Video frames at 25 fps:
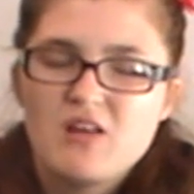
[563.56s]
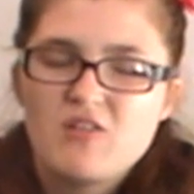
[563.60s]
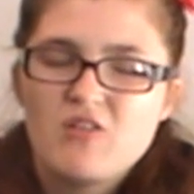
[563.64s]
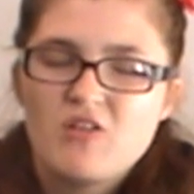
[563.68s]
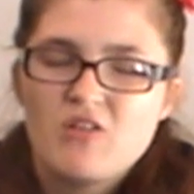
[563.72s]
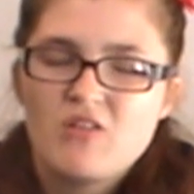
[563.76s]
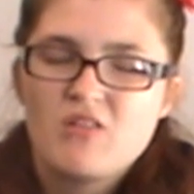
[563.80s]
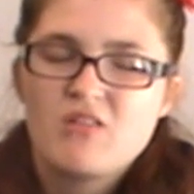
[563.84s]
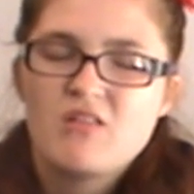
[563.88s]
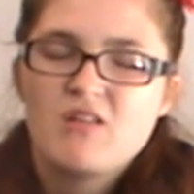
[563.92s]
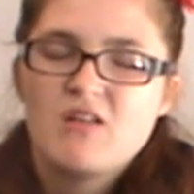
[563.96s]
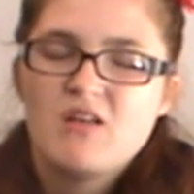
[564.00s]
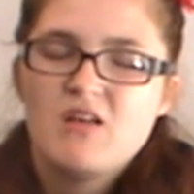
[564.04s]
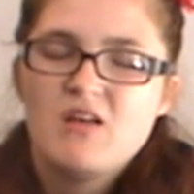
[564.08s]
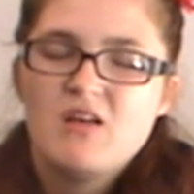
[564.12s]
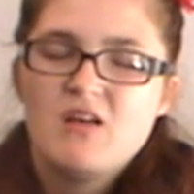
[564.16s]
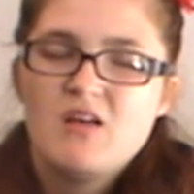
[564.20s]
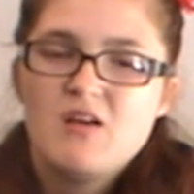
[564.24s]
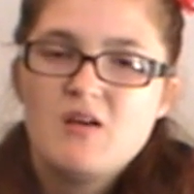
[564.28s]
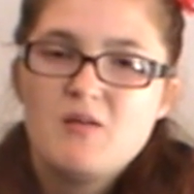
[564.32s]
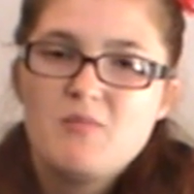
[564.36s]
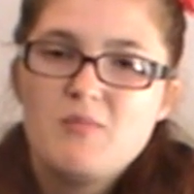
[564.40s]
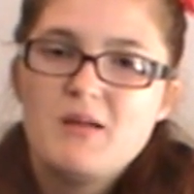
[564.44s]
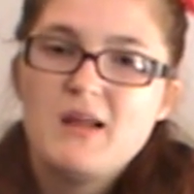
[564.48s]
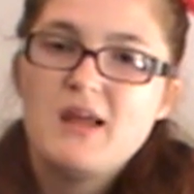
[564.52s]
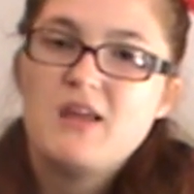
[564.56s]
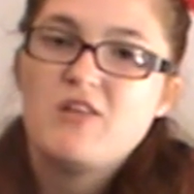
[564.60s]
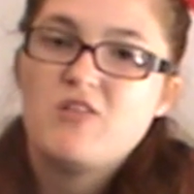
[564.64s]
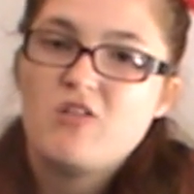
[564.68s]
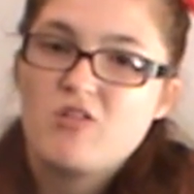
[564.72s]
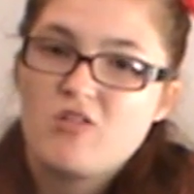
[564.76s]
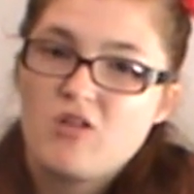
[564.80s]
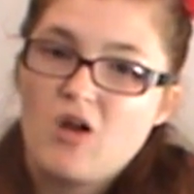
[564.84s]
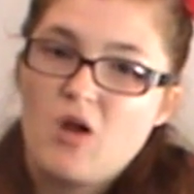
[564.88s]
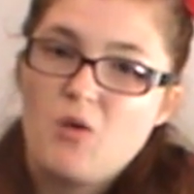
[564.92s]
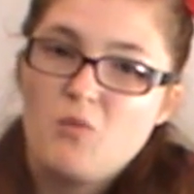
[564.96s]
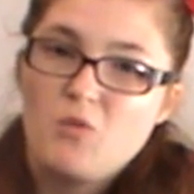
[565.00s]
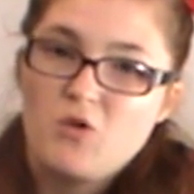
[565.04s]
just, please
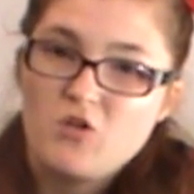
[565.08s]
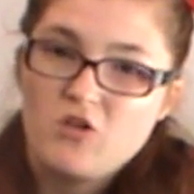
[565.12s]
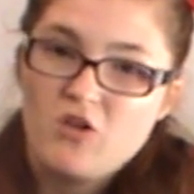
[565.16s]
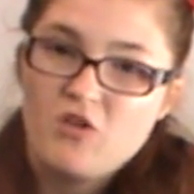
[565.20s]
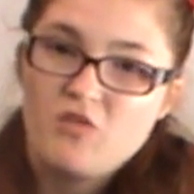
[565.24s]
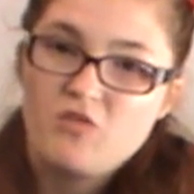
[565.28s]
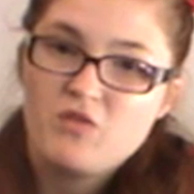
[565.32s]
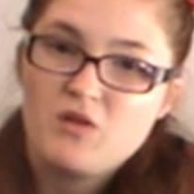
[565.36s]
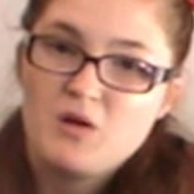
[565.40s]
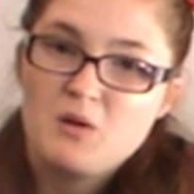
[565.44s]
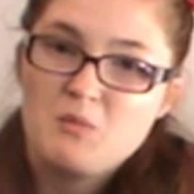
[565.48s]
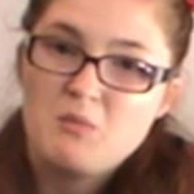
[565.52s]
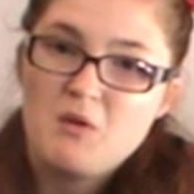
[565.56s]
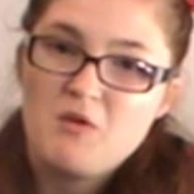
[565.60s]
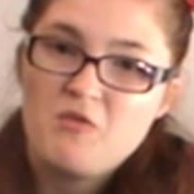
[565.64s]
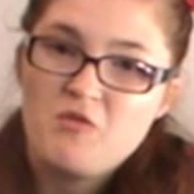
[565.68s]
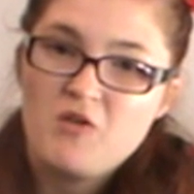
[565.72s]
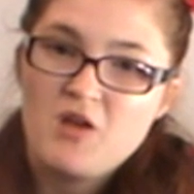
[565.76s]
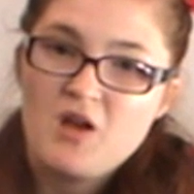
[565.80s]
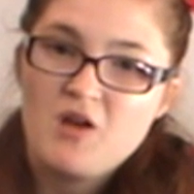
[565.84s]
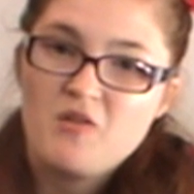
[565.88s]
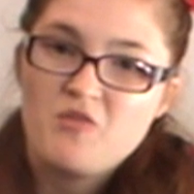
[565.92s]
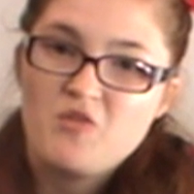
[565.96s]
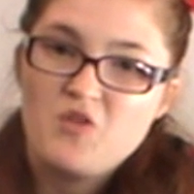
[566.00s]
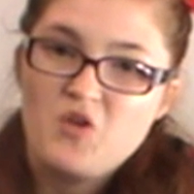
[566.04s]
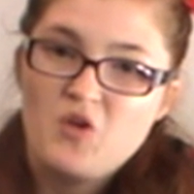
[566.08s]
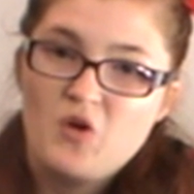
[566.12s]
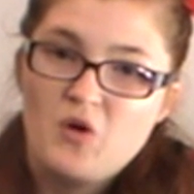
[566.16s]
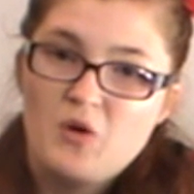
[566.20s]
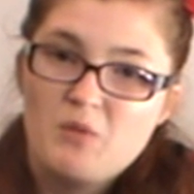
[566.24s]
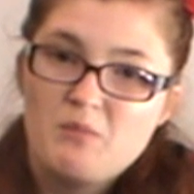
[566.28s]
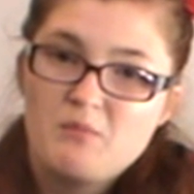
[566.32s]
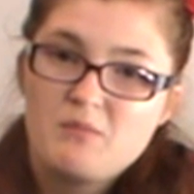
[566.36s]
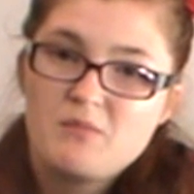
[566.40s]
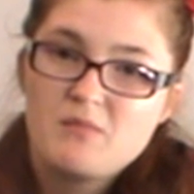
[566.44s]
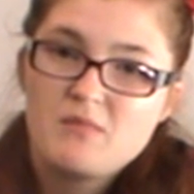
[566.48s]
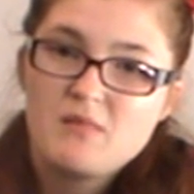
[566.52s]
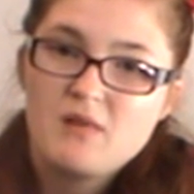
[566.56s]
just go and watch this film if you have not.